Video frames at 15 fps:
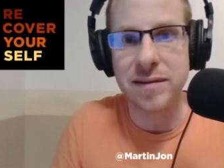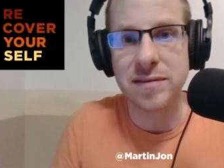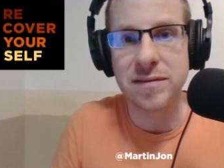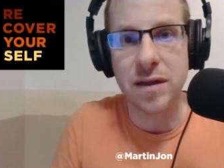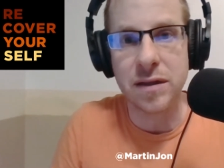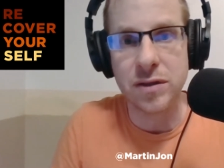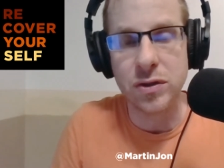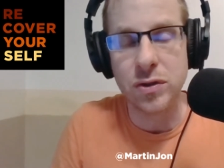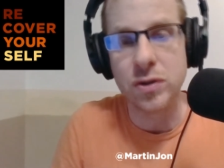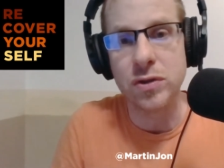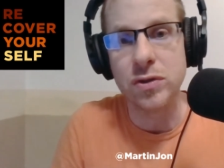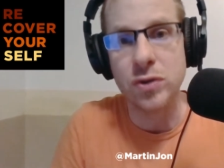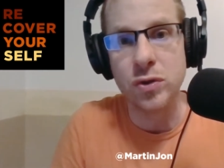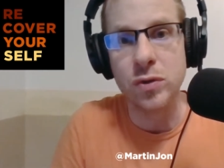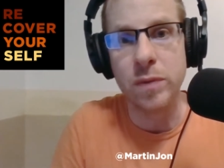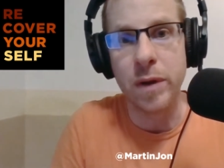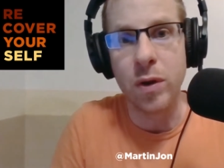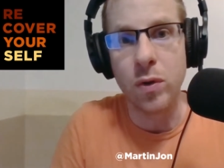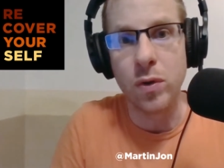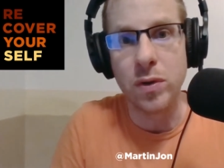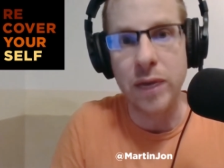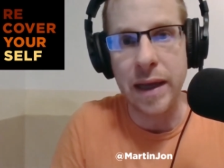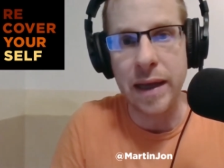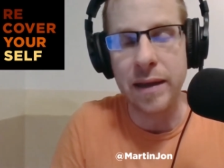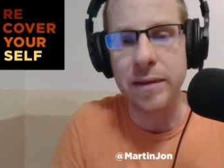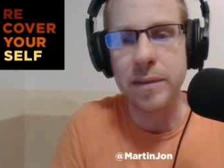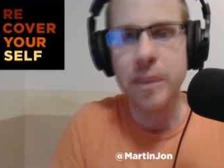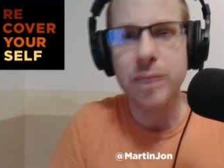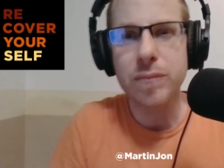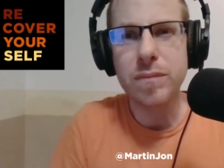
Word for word: There's nothing you can do but hold on.